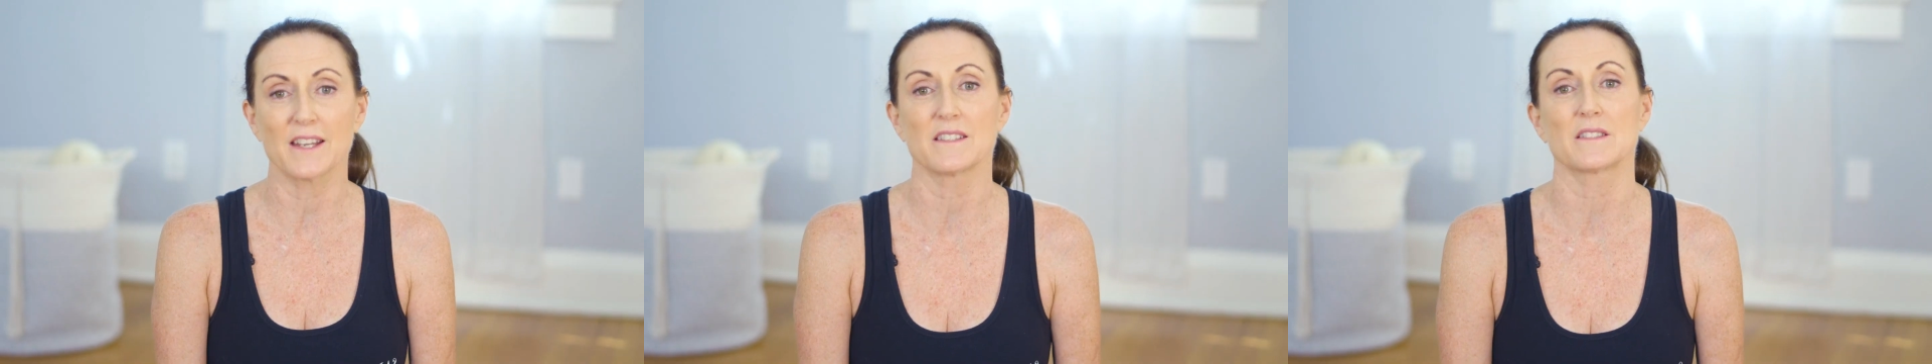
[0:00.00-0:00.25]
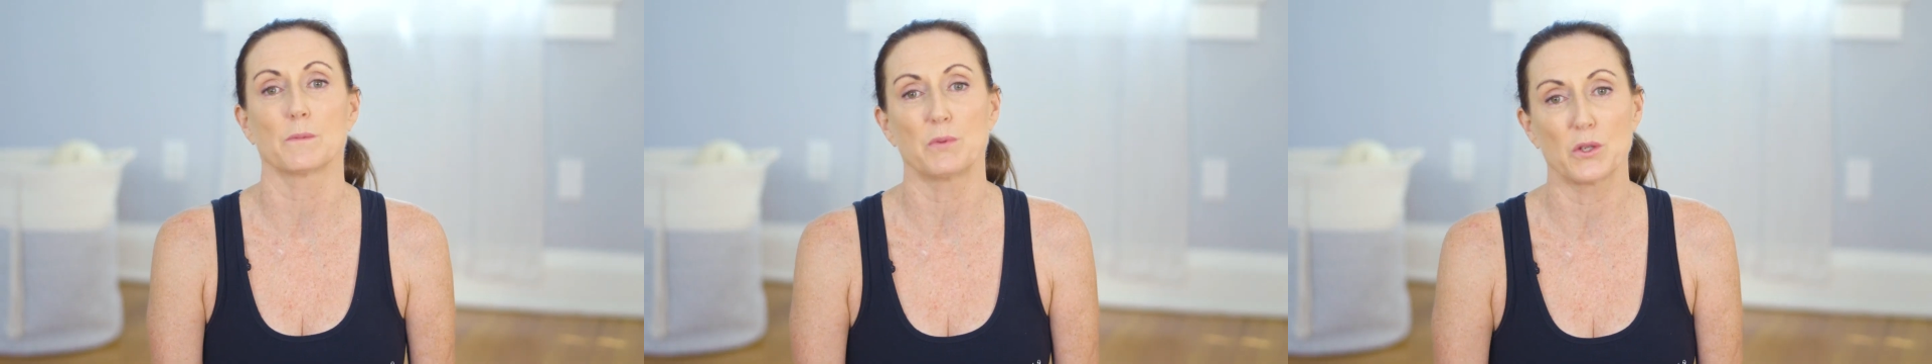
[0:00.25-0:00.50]

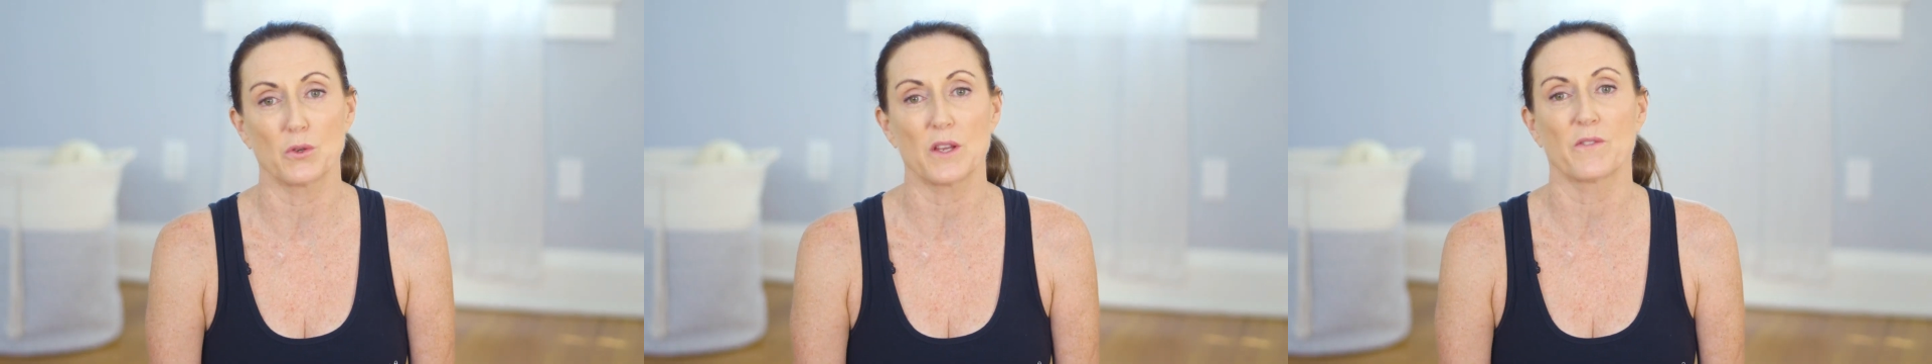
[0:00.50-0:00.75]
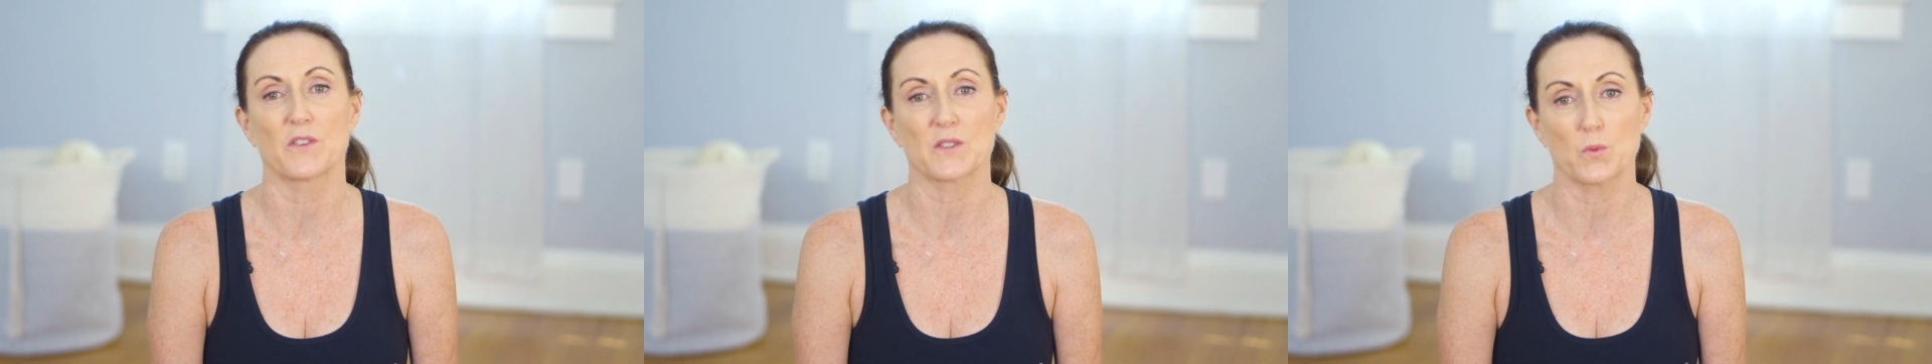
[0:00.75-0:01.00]
is the beauty
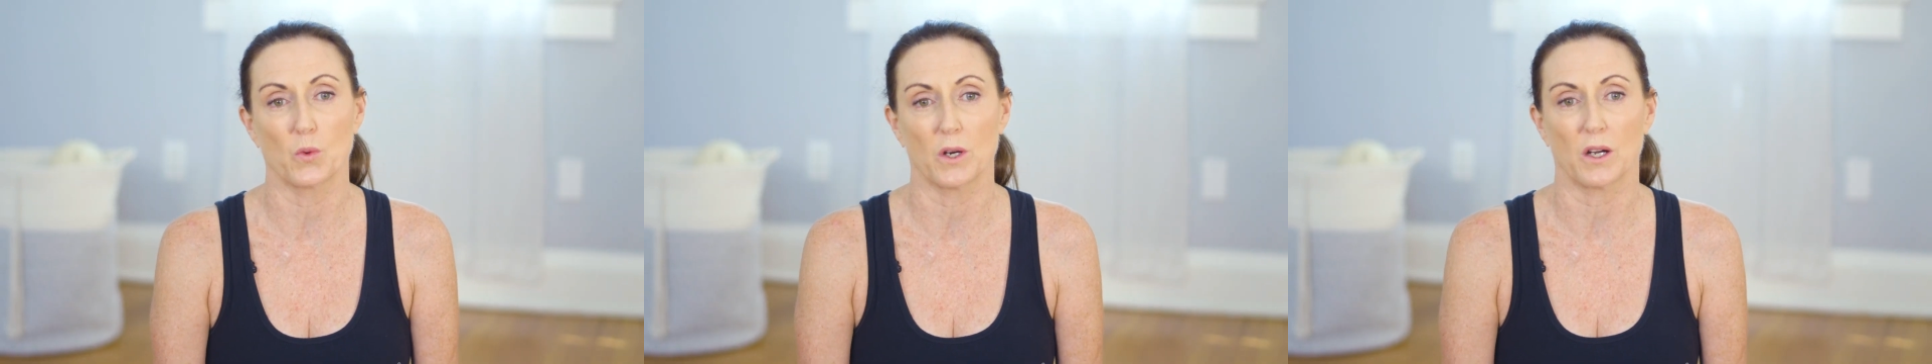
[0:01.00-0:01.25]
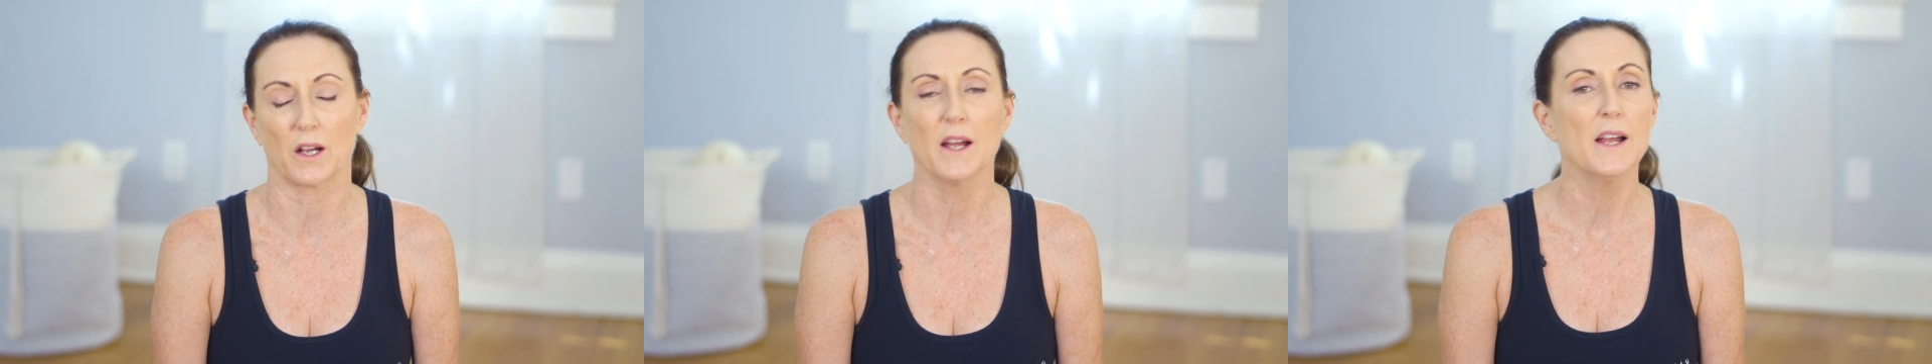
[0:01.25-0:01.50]
of this
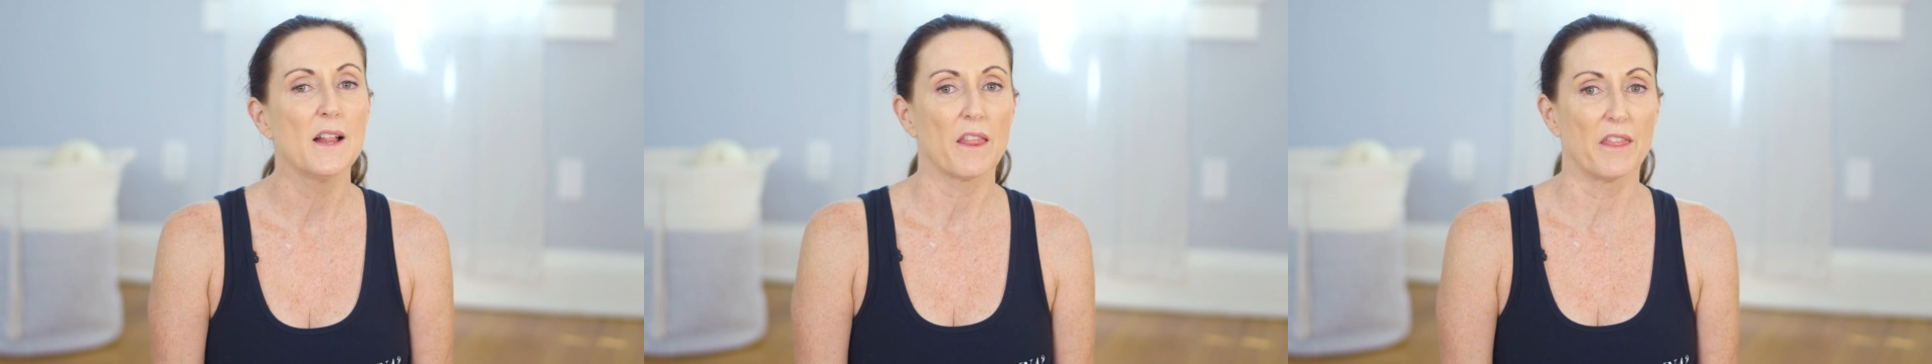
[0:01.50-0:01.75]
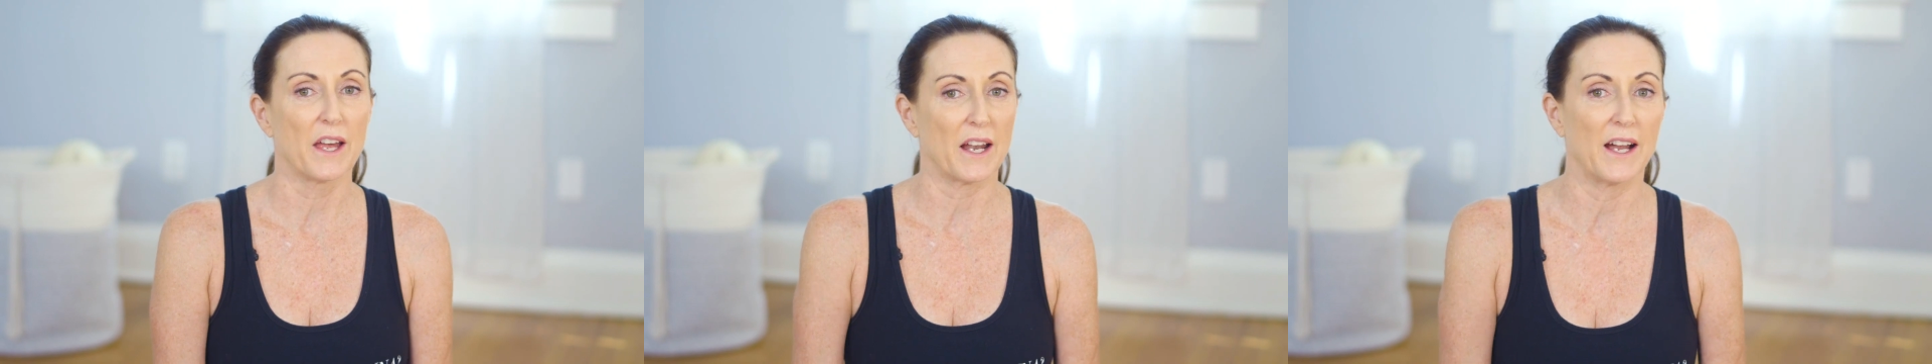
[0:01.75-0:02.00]
work
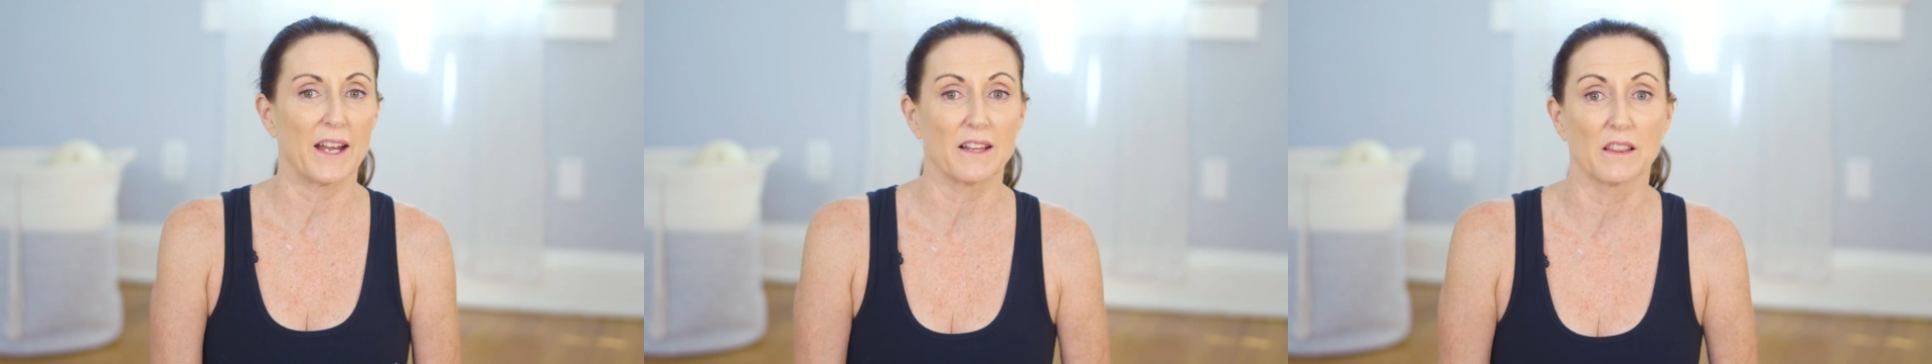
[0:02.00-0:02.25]
that I